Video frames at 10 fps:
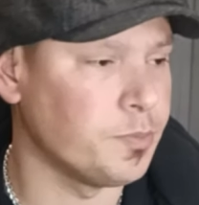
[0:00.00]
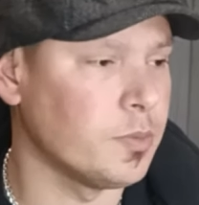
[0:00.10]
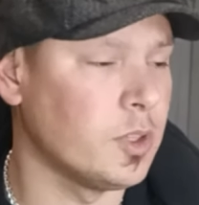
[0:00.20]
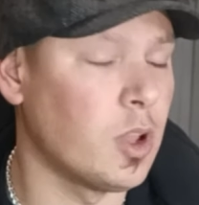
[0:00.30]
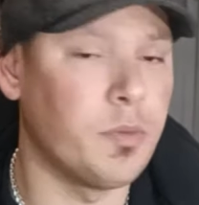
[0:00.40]

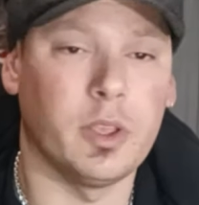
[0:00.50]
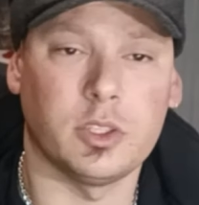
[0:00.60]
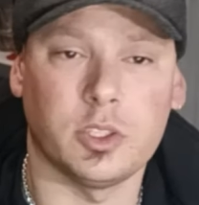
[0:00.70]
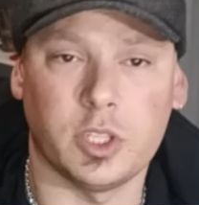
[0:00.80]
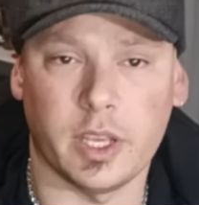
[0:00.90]
Don't forget to
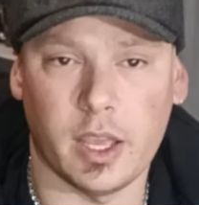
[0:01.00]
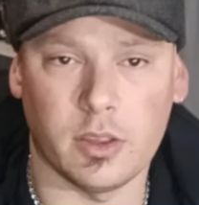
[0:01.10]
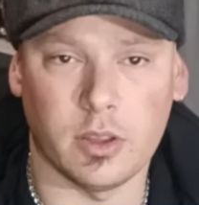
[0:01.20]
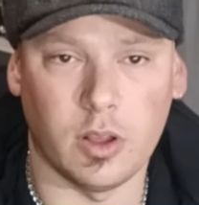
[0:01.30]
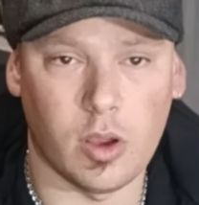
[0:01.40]
check out the
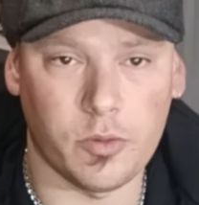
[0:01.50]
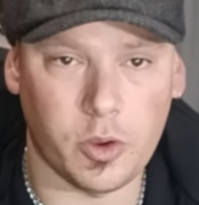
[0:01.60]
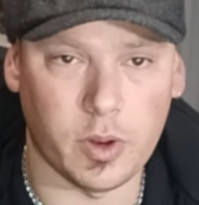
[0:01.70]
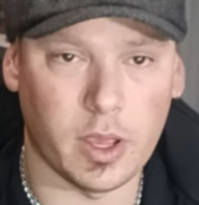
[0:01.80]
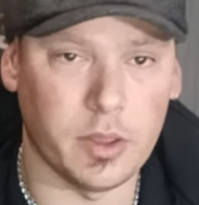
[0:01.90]
live Q
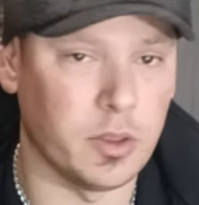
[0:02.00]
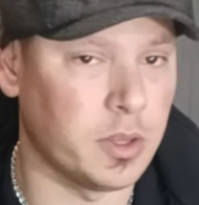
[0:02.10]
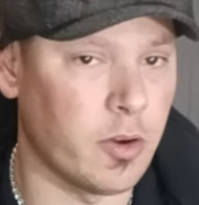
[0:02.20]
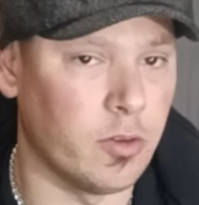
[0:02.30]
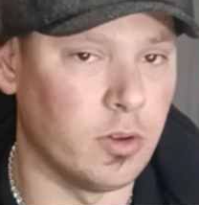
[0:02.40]
and A that
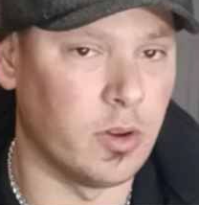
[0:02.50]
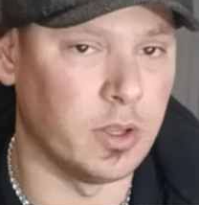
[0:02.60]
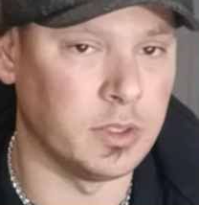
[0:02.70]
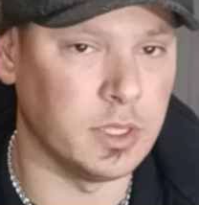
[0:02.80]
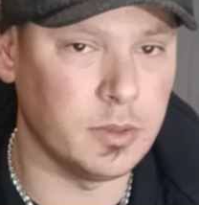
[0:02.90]
Darryl and I
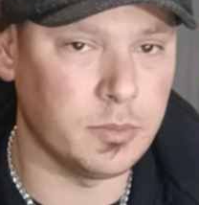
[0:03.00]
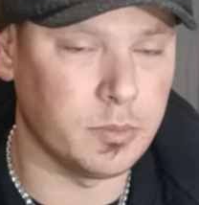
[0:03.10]
did,